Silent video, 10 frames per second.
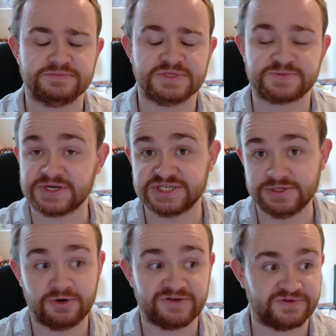especially
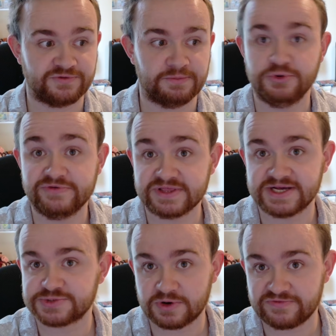not if you're removing
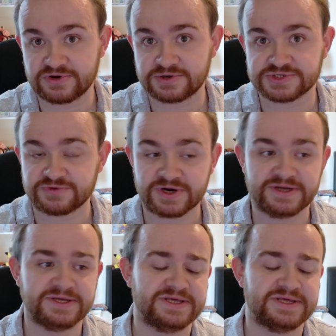their 12 cost, right?